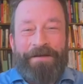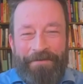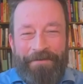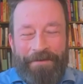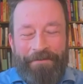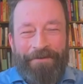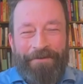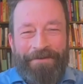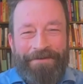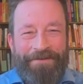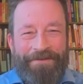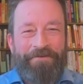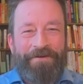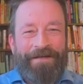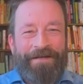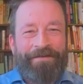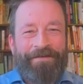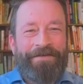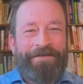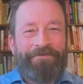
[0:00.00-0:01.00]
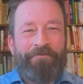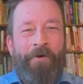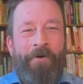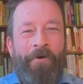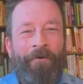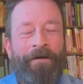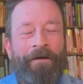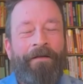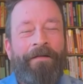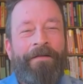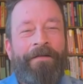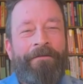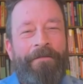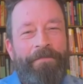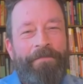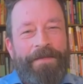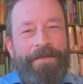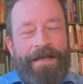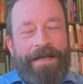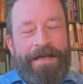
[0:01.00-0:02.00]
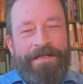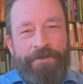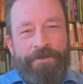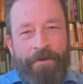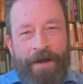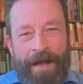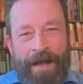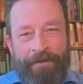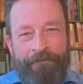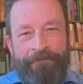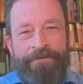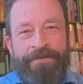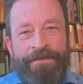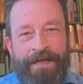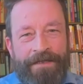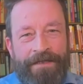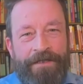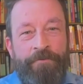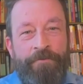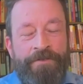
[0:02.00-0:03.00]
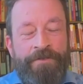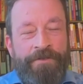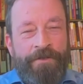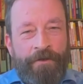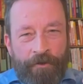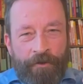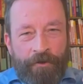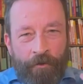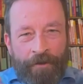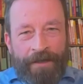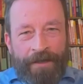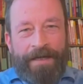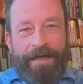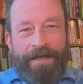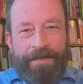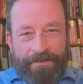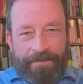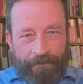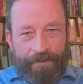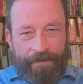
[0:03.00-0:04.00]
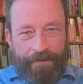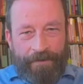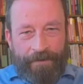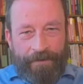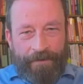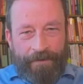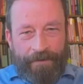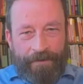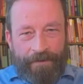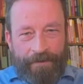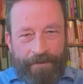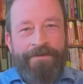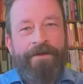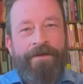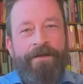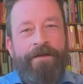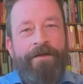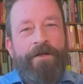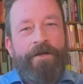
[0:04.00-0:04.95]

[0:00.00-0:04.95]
many people are still getting this wrong, is you have to get used to looking into the lens,